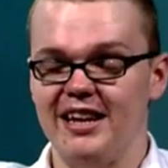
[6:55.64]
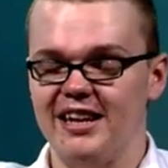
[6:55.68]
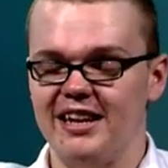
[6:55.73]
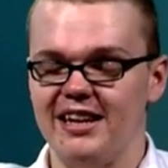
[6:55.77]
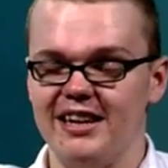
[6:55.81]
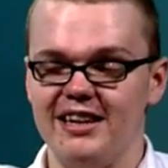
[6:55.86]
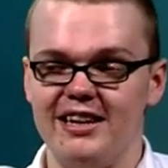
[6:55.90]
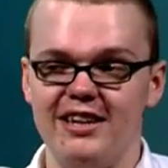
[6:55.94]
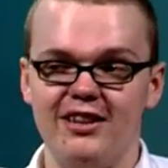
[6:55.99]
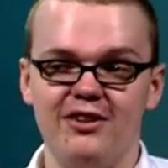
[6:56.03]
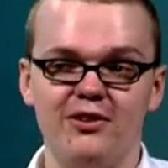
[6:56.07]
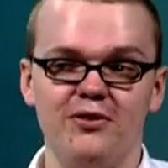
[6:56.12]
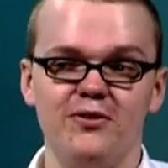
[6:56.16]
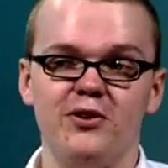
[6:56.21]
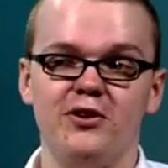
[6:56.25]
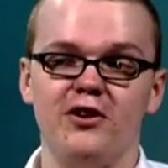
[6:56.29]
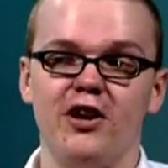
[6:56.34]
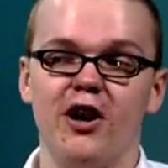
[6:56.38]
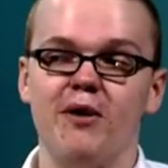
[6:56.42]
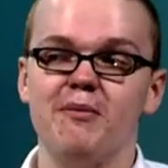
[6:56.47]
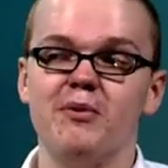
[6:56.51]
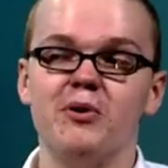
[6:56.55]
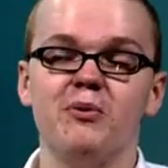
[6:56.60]
can either of you
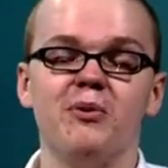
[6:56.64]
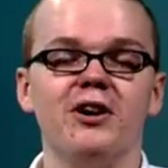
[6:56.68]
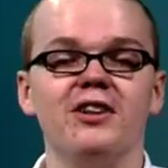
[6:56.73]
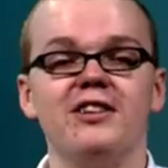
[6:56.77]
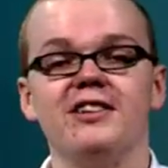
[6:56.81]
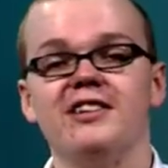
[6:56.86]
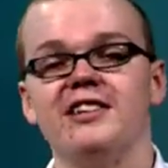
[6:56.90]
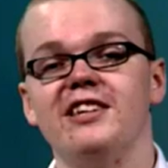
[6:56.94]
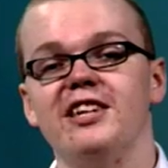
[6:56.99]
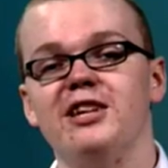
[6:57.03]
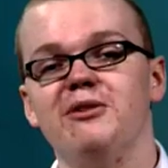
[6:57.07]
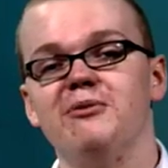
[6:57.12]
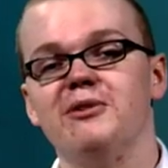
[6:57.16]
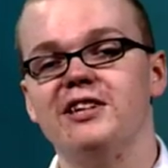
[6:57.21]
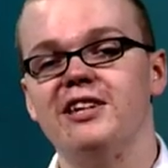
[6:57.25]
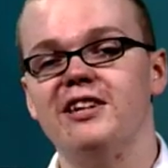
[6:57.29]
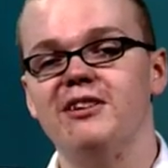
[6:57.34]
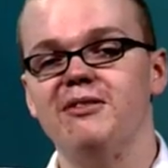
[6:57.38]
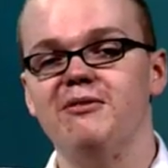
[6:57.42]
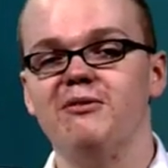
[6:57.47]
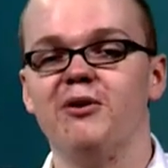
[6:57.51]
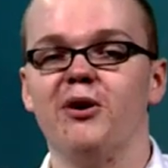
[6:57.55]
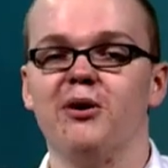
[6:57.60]
tell me why the city was
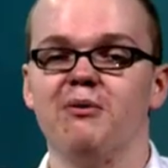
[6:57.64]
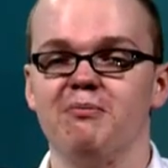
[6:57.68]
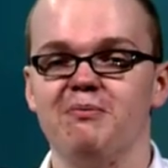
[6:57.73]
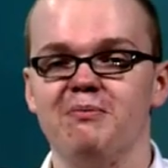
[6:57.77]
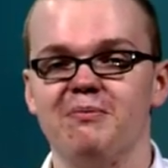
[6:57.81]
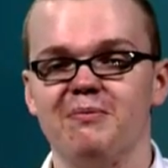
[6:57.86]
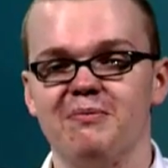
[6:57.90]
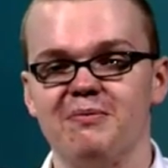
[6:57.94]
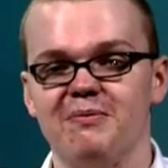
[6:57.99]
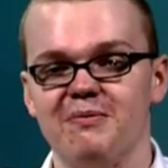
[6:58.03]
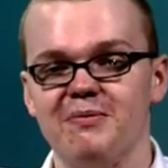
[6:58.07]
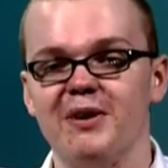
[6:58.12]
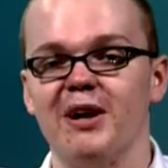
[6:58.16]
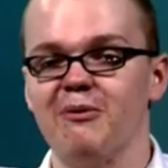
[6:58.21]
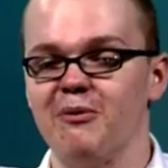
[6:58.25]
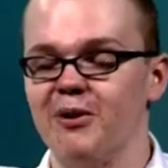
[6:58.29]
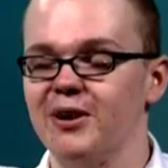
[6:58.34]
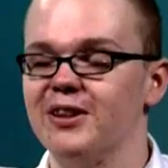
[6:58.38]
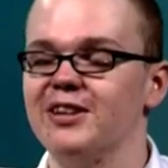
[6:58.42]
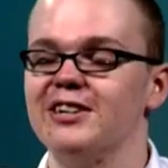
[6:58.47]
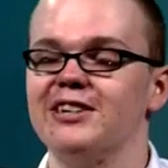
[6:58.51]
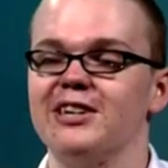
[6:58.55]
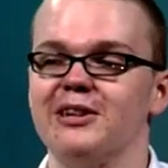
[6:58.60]
why
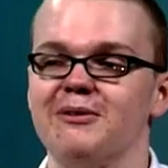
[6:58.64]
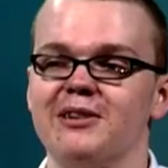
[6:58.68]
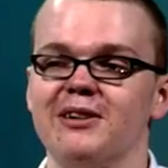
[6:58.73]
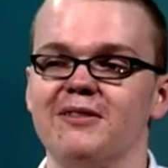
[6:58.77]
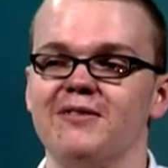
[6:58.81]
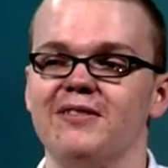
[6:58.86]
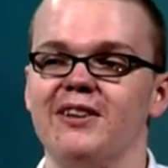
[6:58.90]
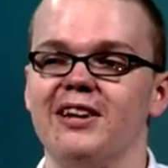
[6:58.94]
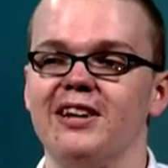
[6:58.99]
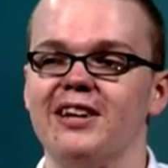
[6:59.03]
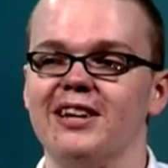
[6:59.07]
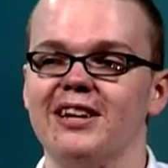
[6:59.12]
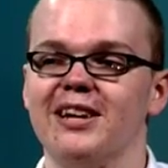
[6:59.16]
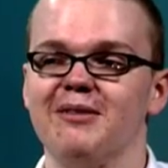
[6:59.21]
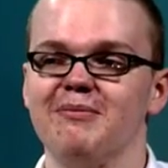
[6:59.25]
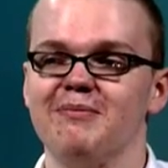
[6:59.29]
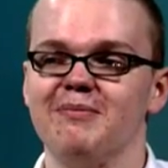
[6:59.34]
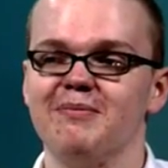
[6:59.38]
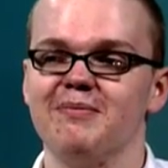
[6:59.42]
the city was given that nickname?